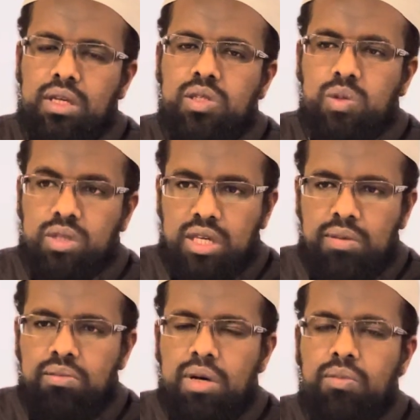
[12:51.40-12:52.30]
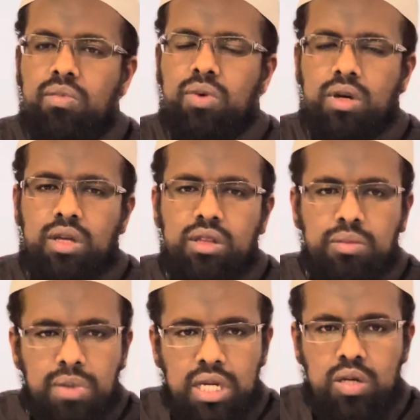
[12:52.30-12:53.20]
So tayammum, the
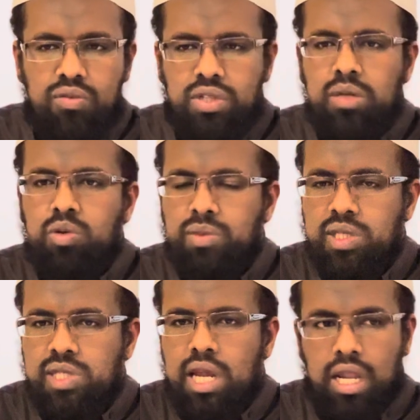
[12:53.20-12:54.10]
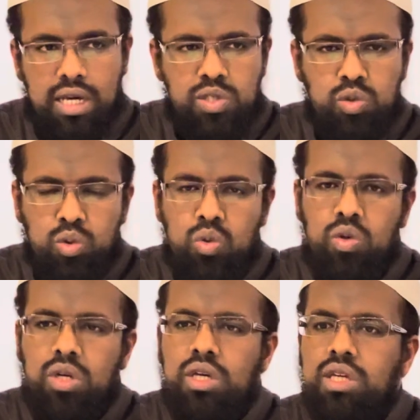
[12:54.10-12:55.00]
meaning of tayammum is al-qasdu.
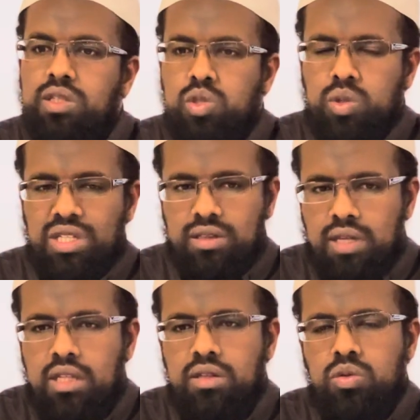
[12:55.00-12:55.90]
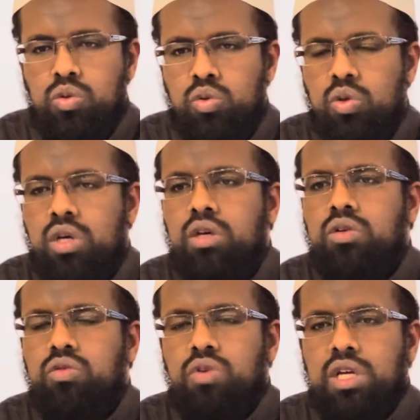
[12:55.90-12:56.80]
It is to intend to
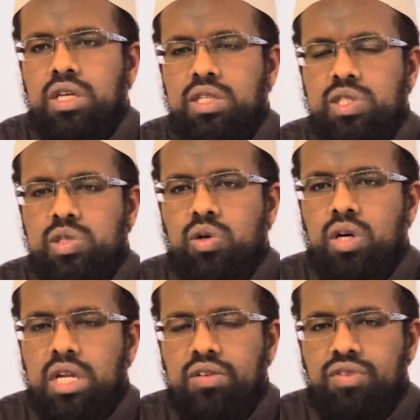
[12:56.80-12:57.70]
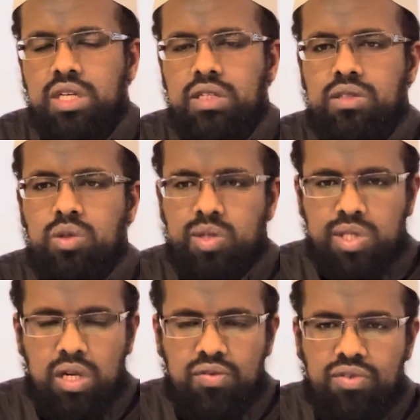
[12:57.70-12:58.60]
raise or elevate
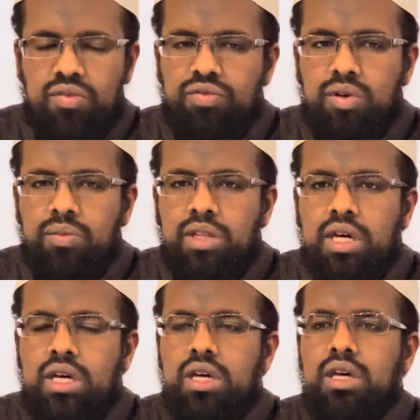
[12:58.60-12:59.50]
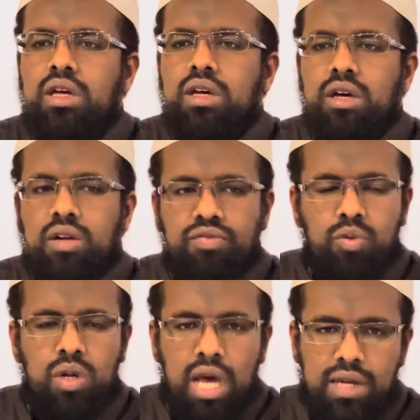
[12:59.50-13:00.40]
yourself from the
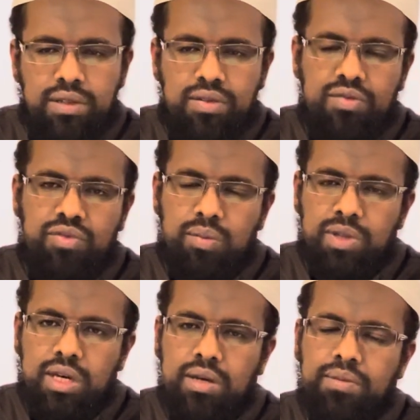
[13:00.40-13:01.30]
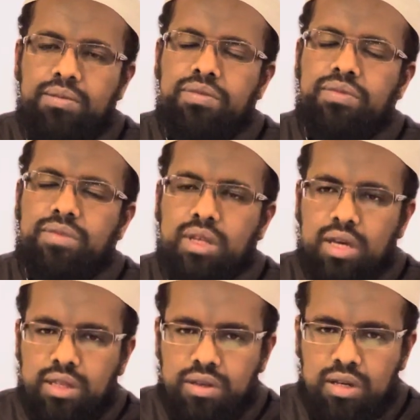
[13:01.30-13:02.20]
raf'ul hadith, from
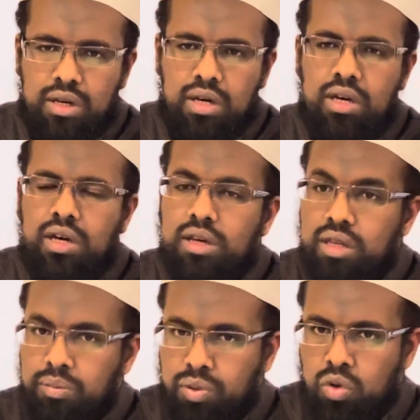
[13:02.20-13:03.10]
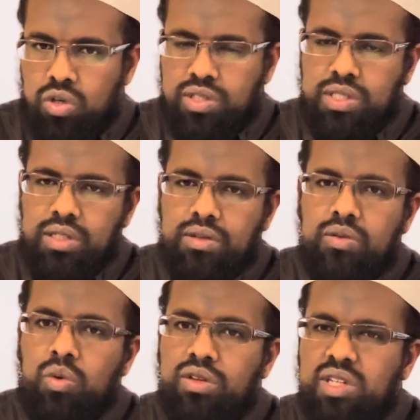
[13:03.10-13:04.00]
the impurity,
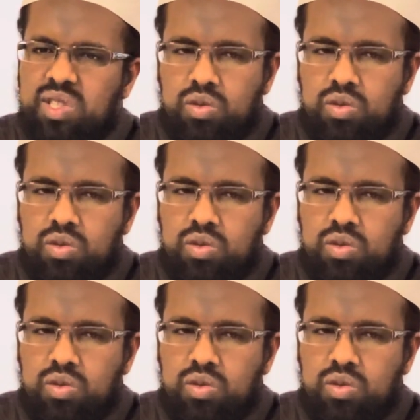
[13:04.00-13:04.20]
whether it's